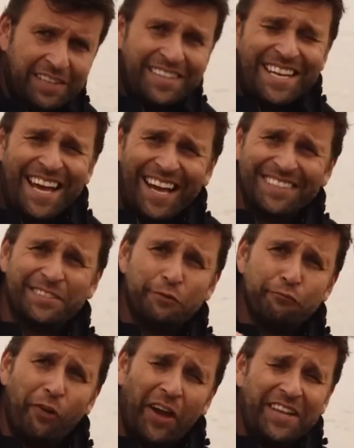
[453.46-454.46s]
Then it has to
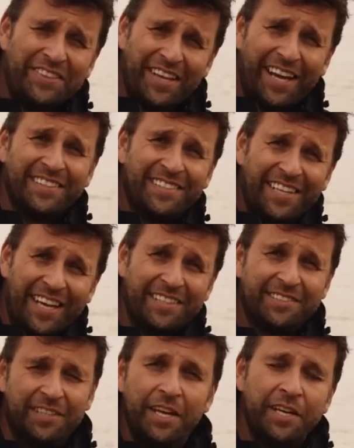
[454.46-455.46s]
write that to the
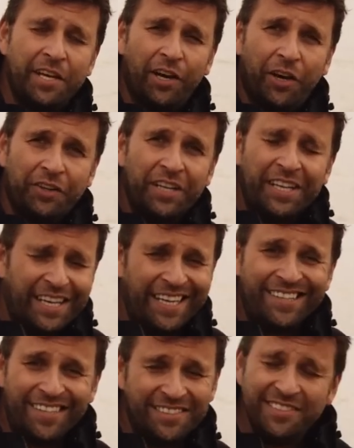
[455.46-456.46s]
SD card.
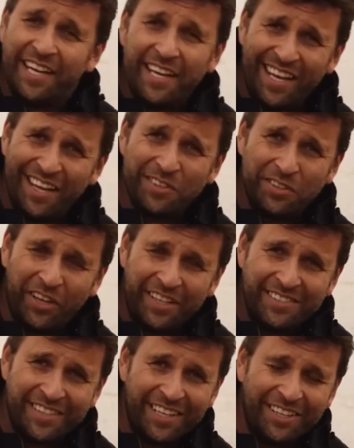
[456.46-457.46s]
It doesn't take 8 or
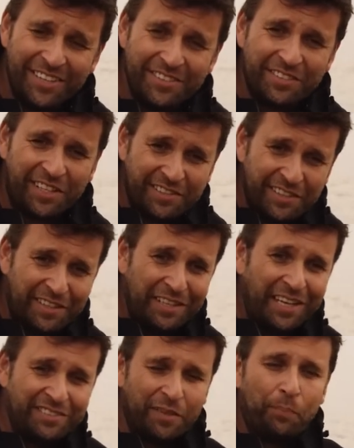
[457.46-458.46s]
9 seconds because it then
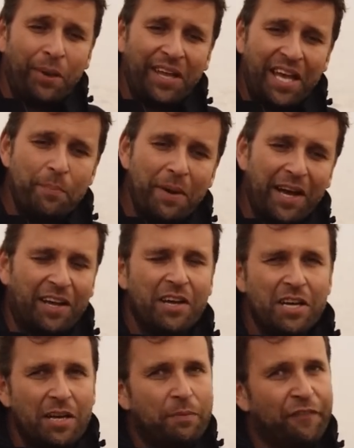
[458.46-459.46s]
has to play it back.
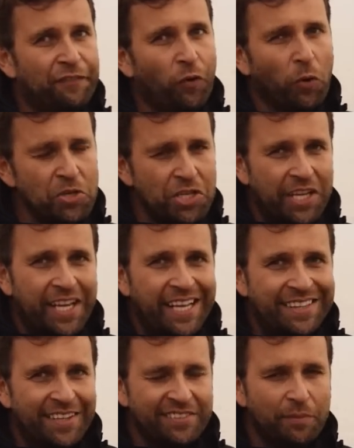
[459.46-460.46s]
But fortunately,
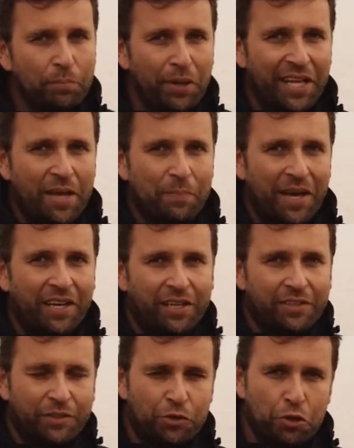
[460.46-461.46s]
it doesn't play it back
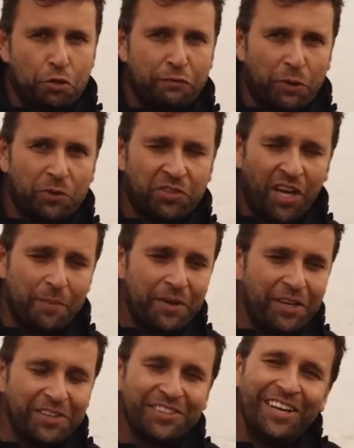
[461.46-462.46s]
at the true real time
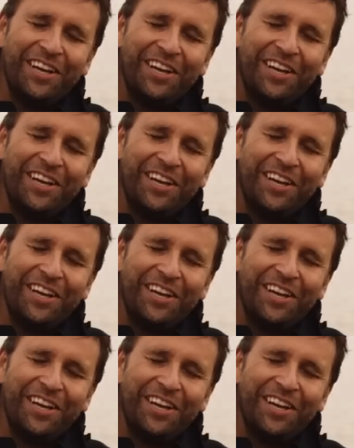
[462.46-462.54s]
because